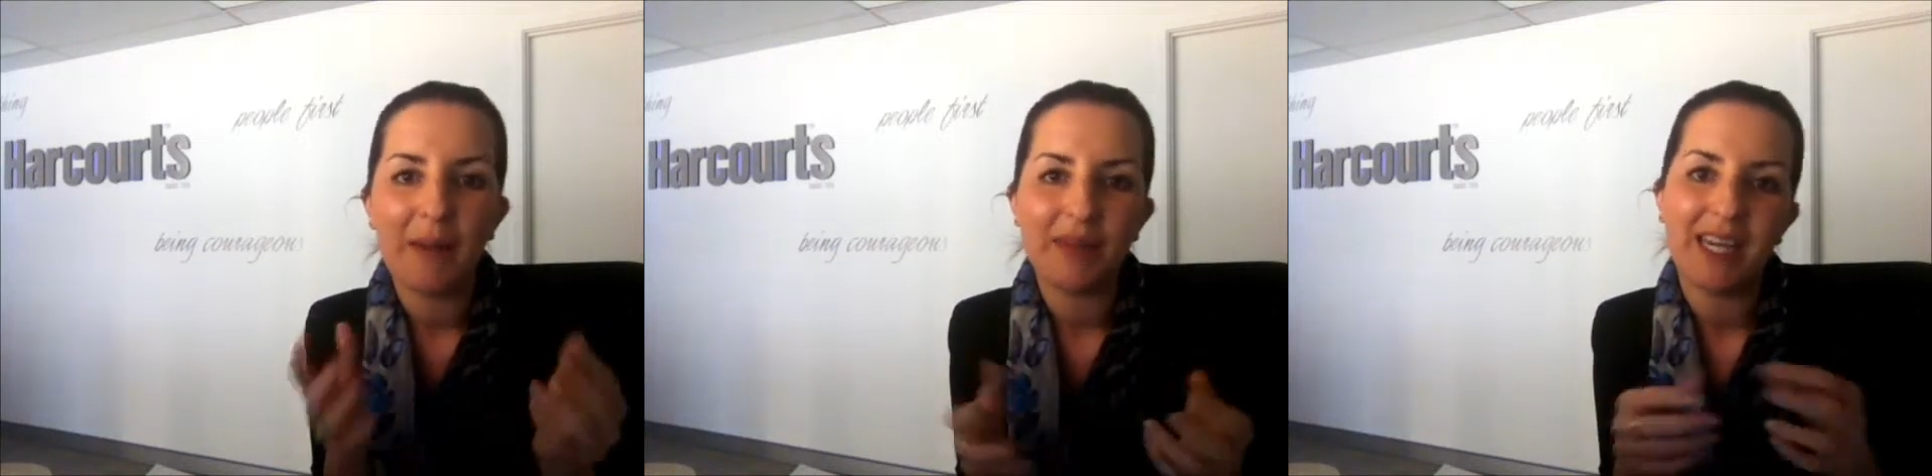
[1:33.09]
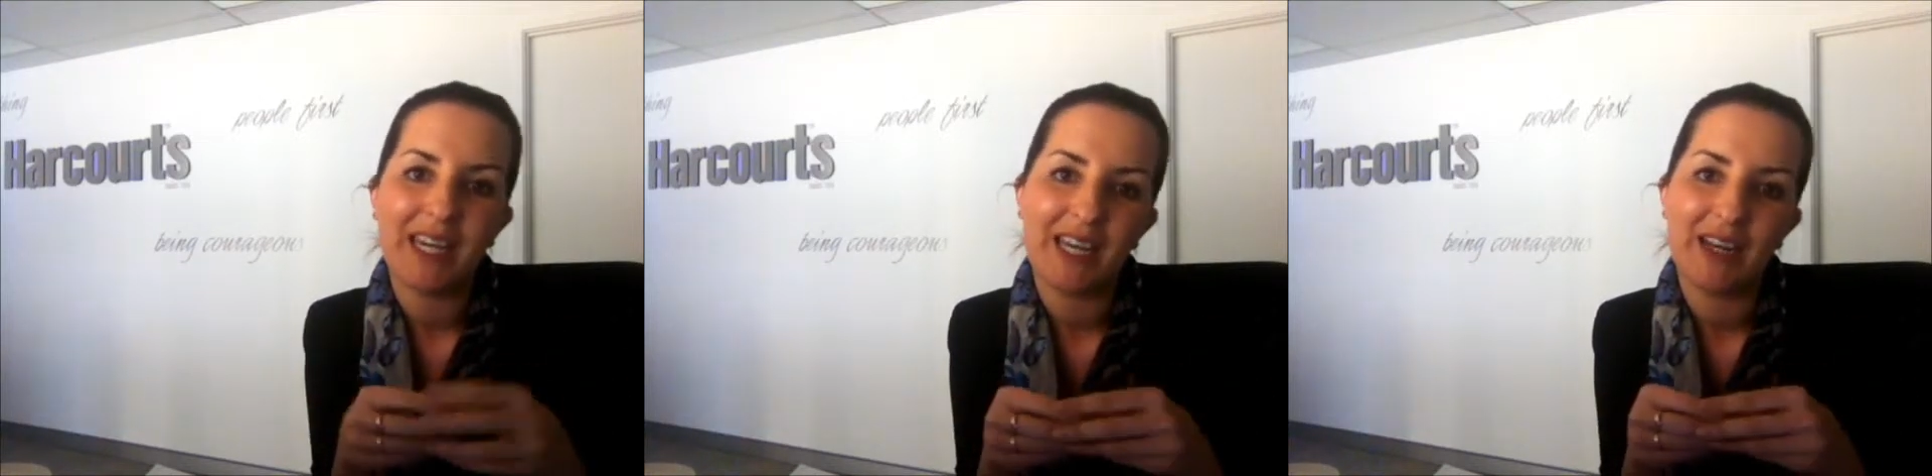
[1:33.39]
they
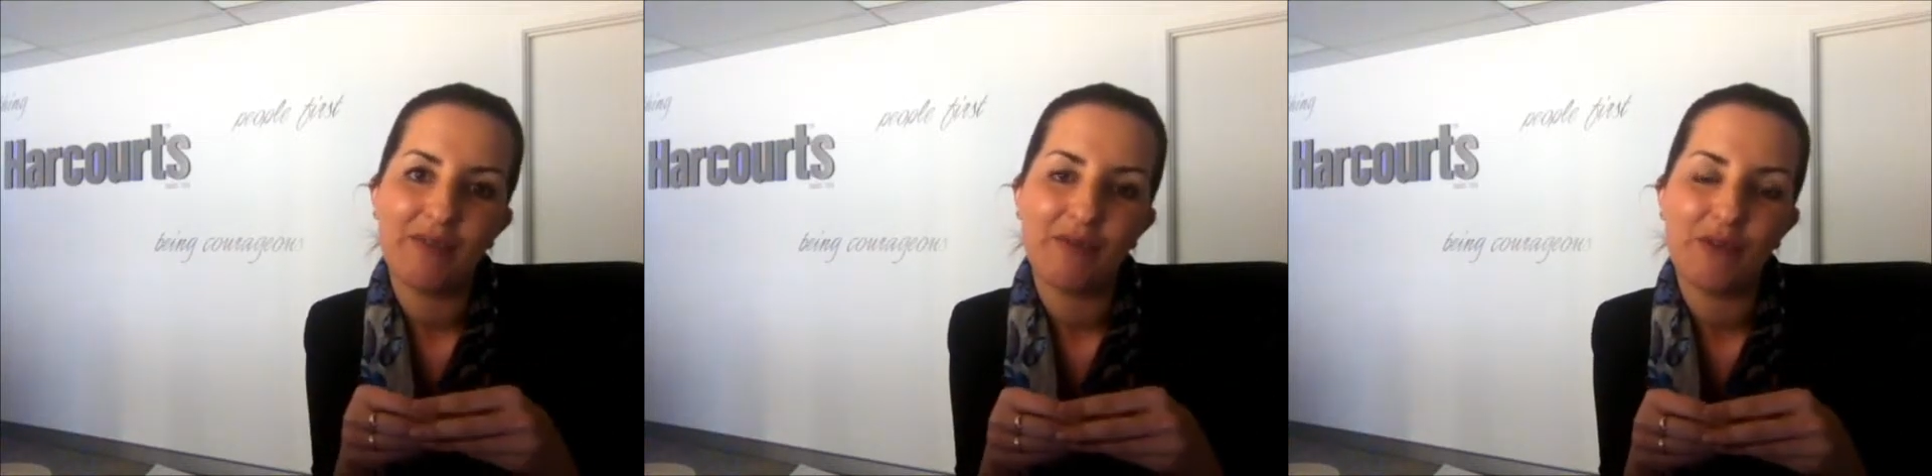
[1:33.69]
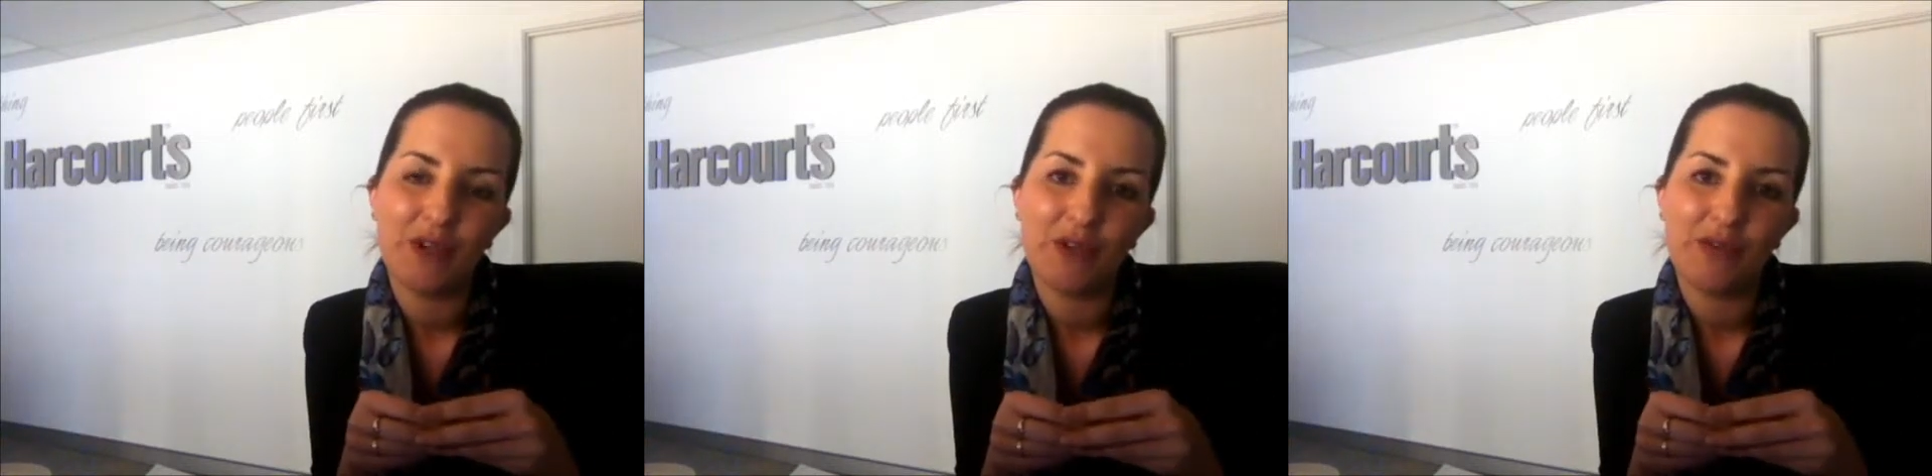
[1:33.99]
can
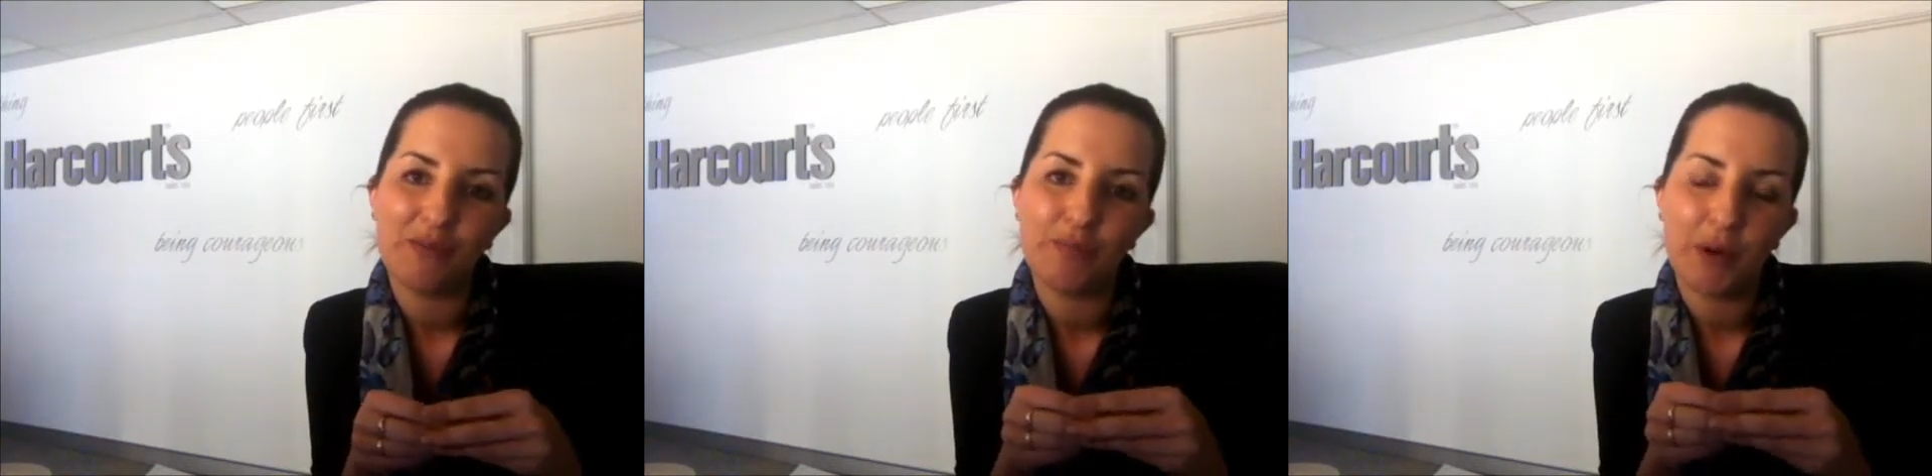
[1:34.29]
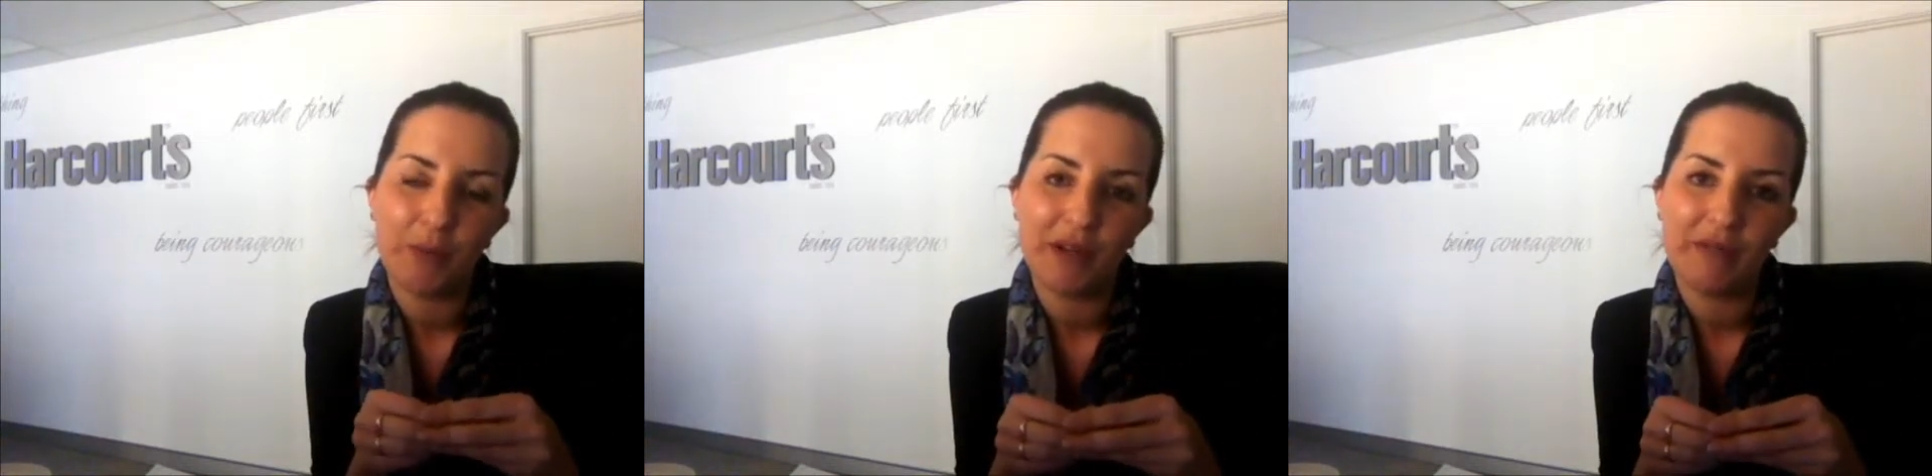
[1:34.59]
view the
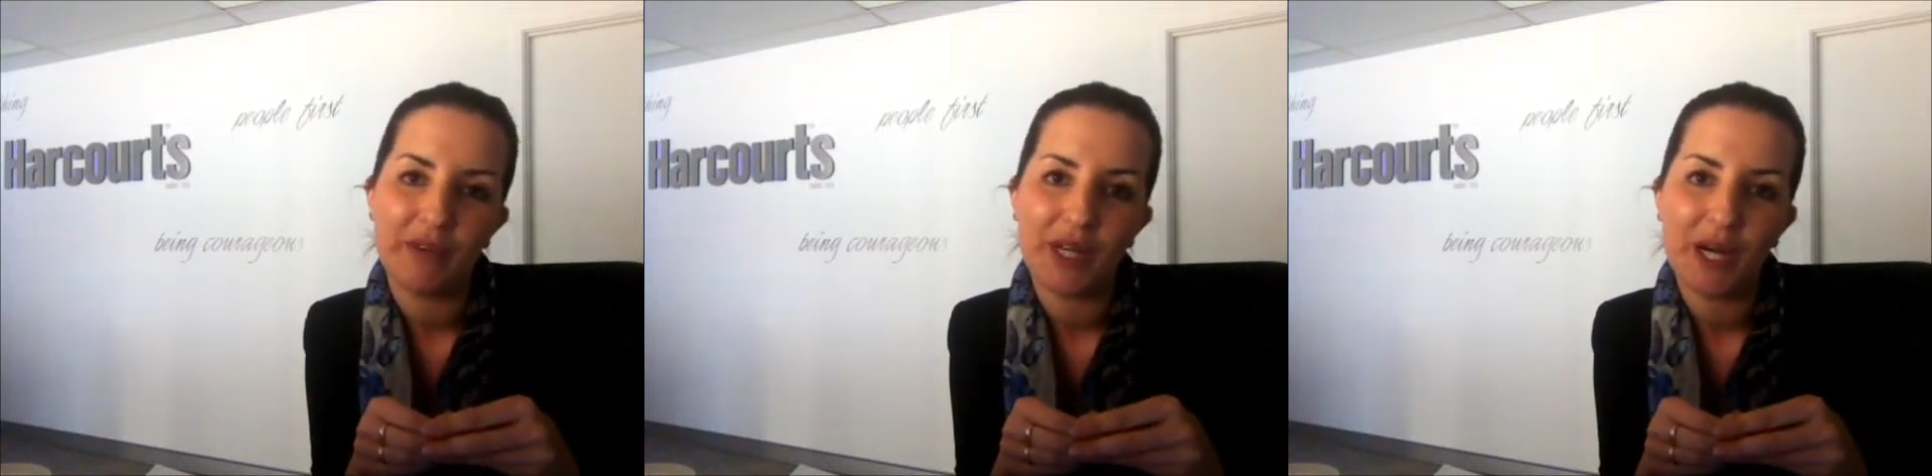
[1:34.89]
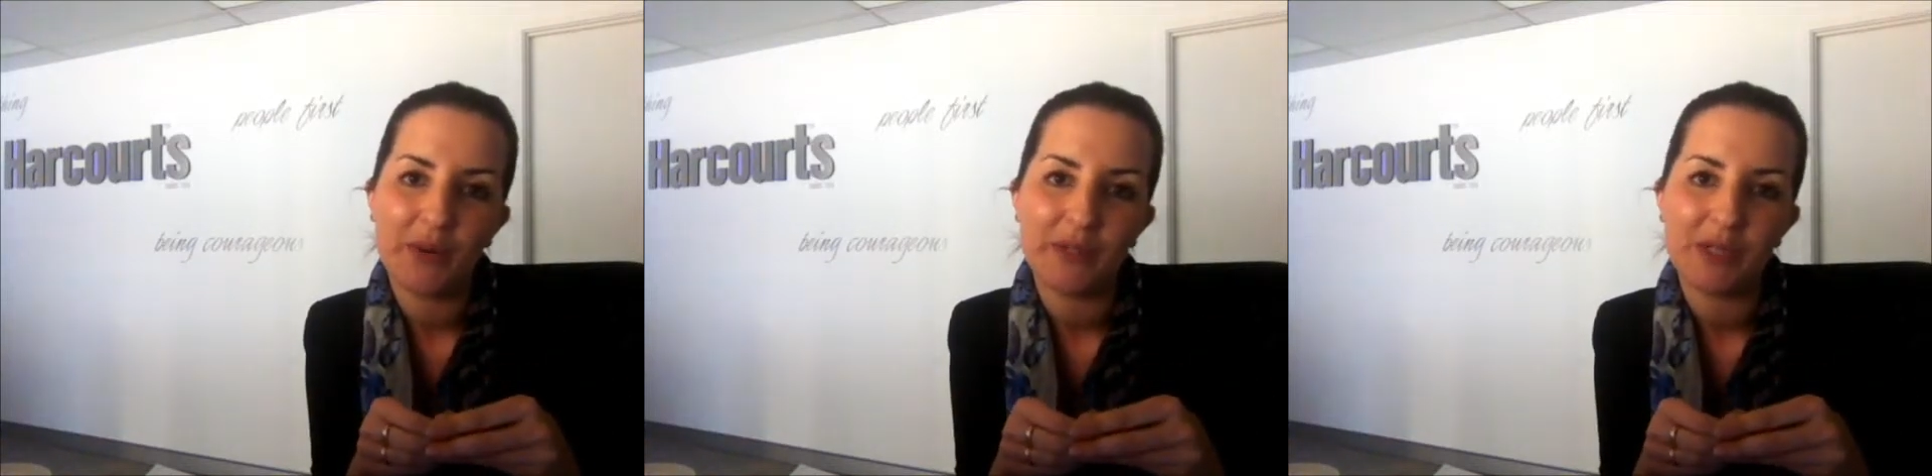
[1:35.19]
property
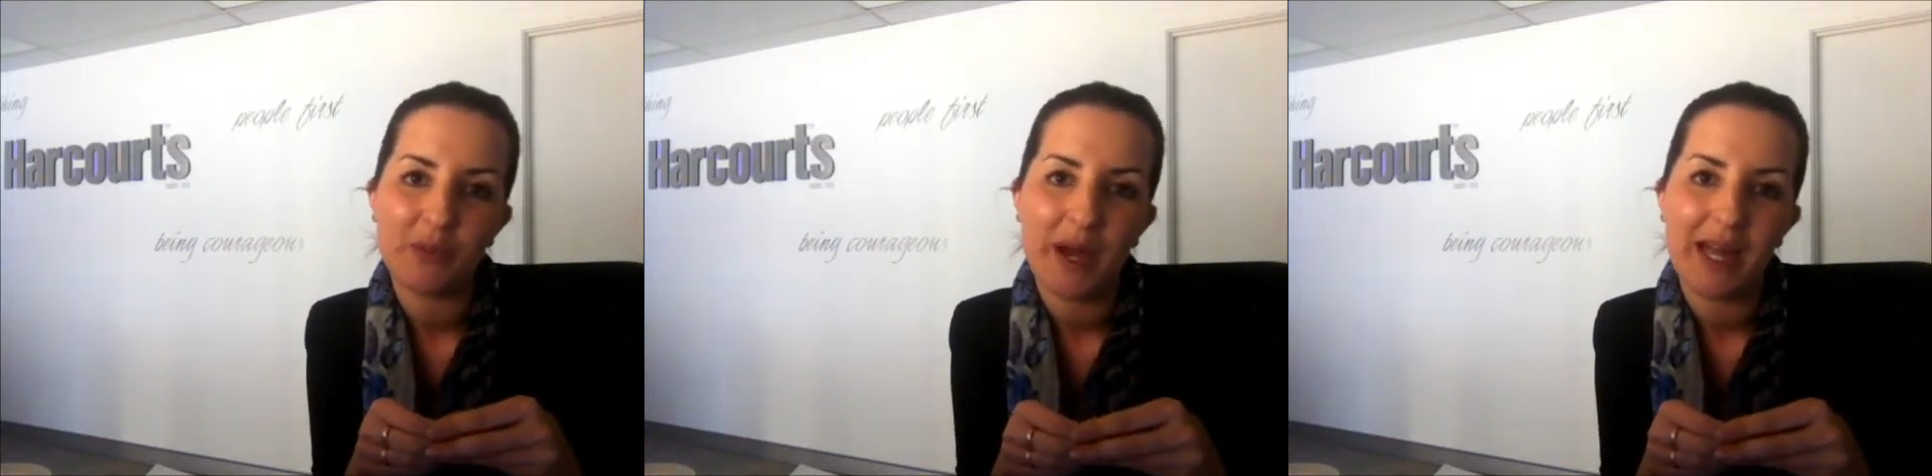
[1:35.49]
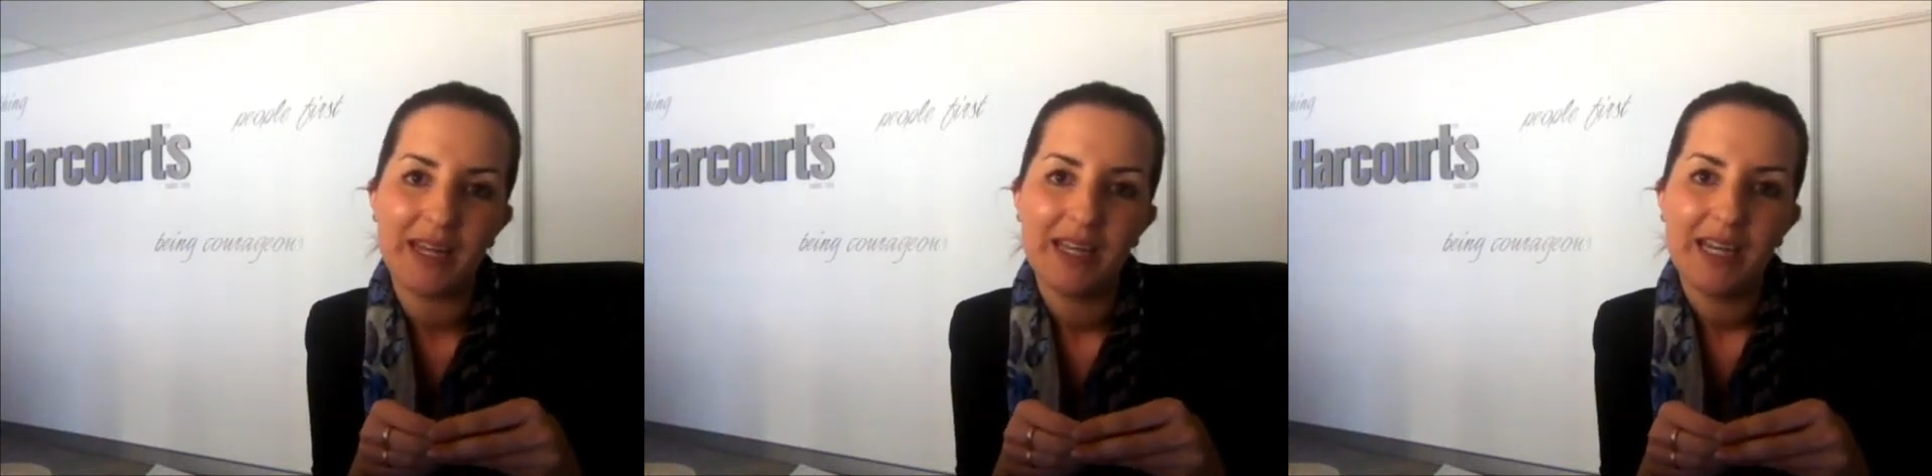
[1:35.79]
video as well.